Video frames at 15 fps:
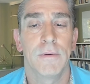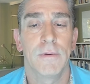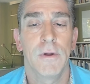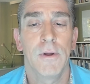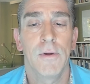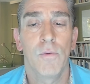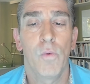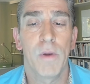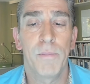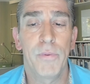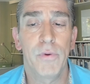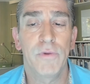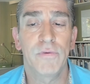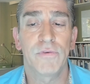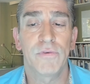We're a
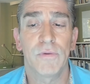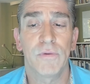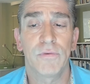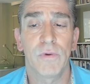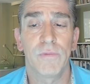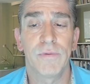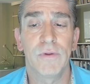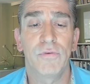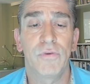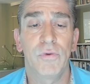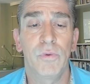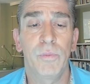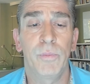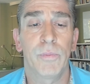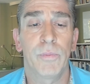Buddhist serving
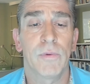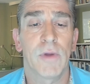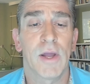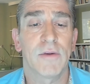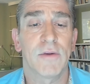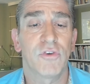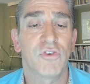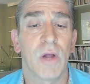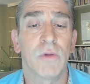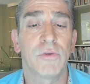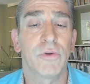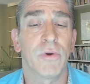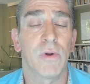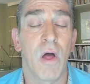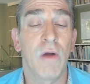soup at a shelter
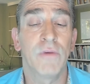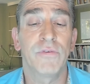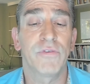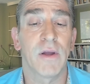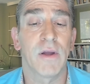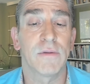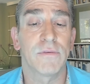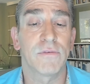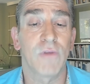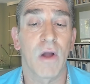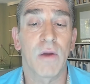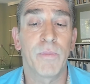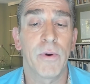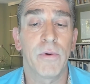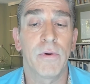alongside a
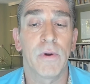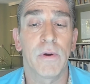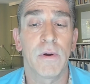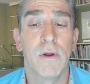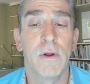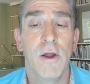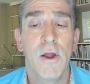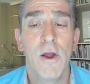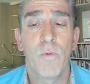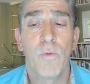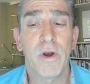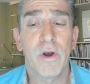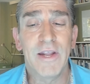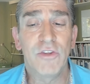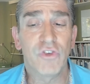stockbroker. We're
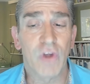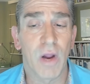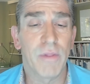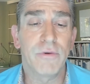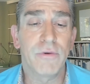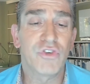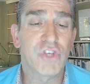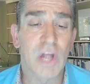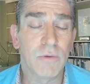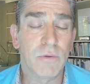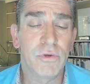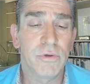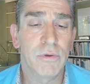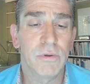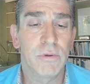each other's
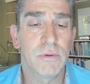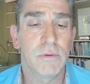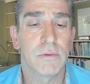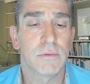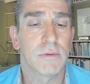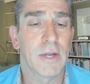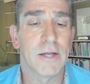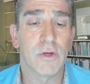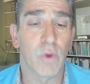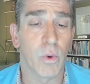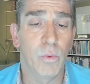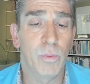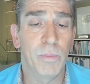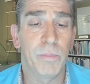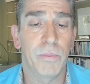shelter and
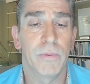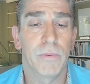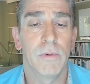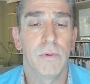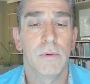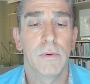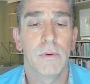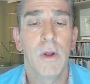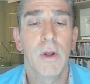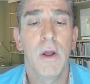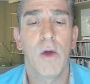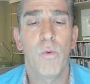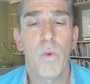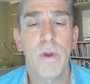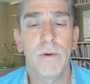hope. A
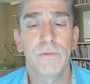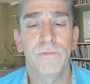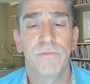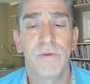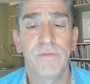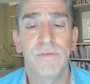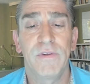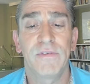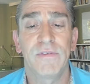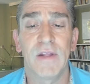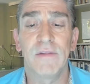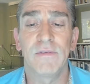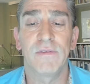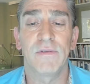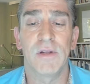widow's 50
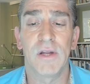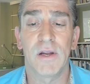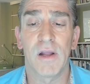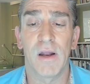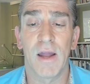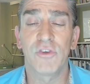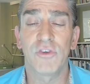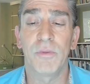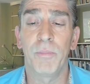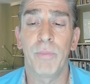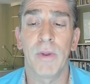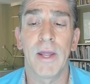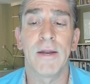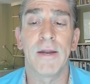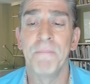cents in a collection
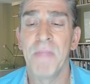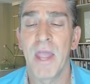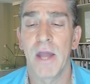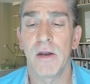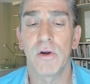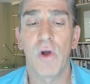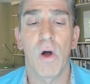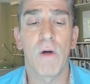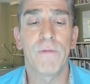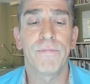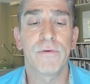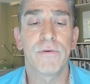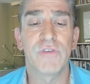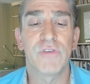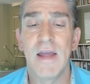plate and a
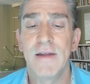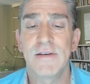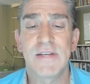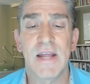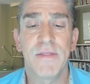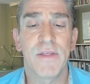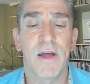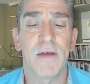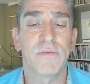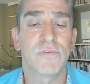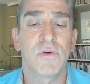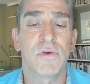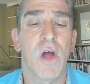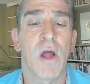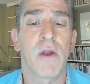golfer's
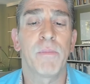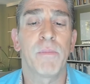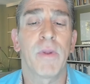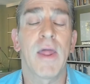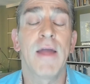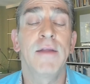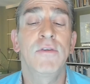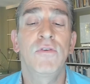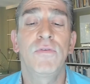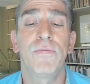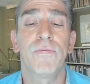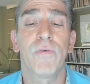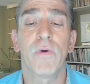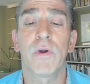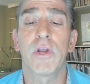$10,000 pledge
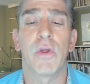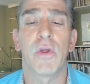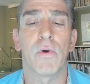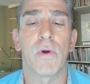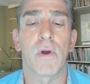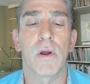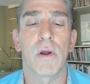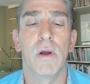for a cure.